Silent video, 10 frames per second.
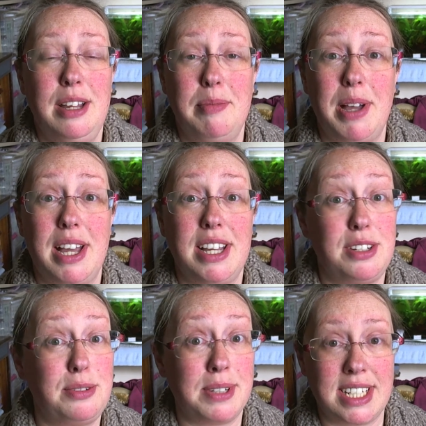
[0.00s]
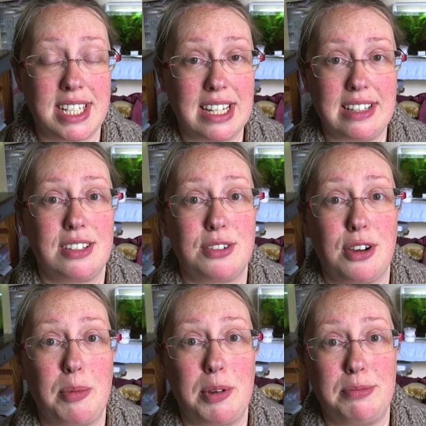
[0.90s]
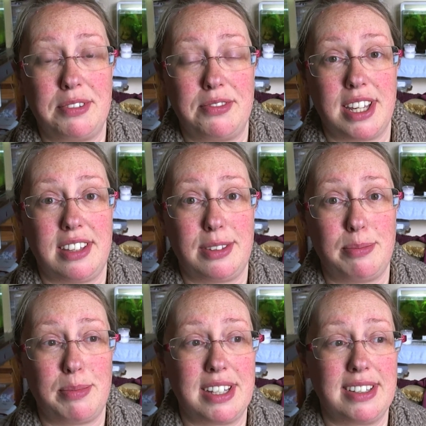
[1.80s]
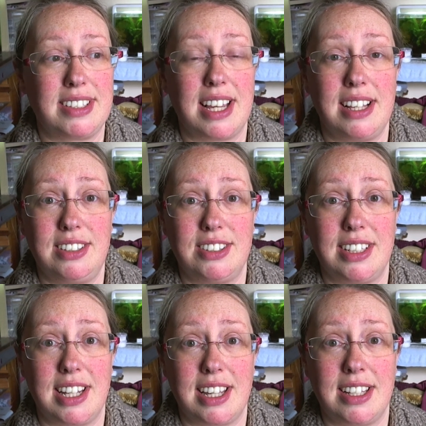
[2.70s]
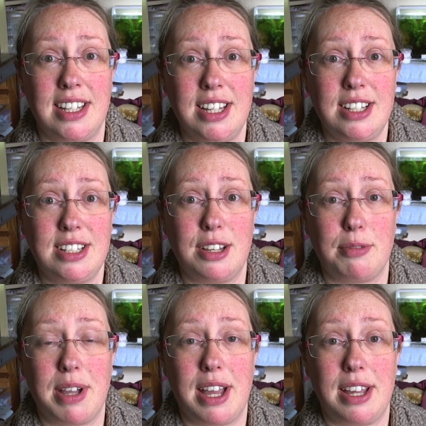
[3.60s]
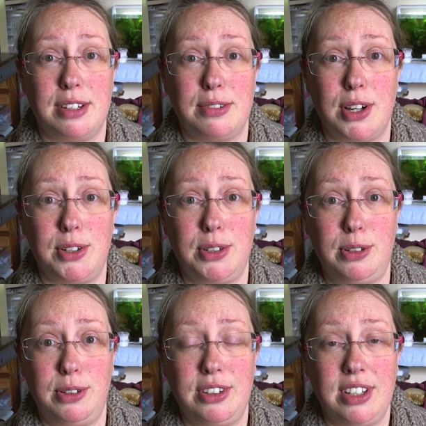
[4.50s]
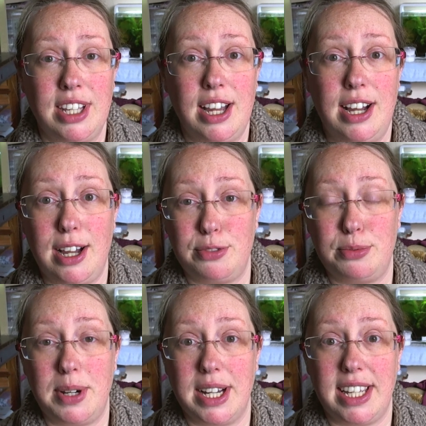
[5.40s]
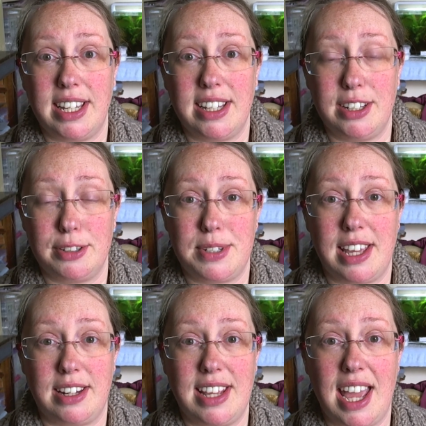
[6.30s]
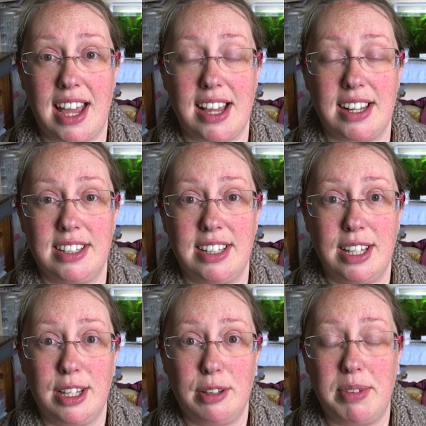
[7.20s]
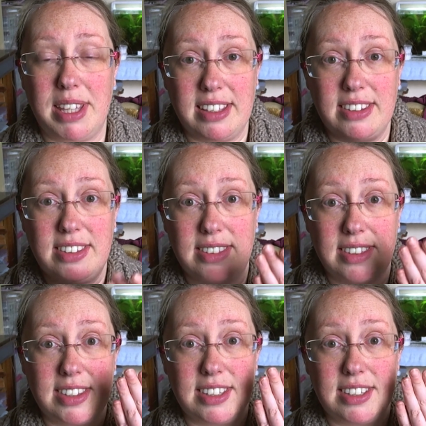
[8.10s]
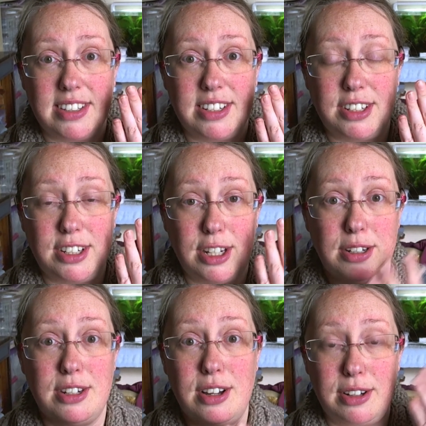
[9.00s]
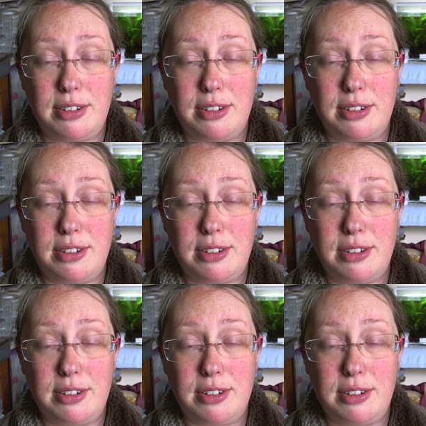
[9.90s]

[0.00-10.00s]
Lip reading: but I just wanted to get this crap off my face because I looked like some kind of old, half white, half tanned hag, because she'd not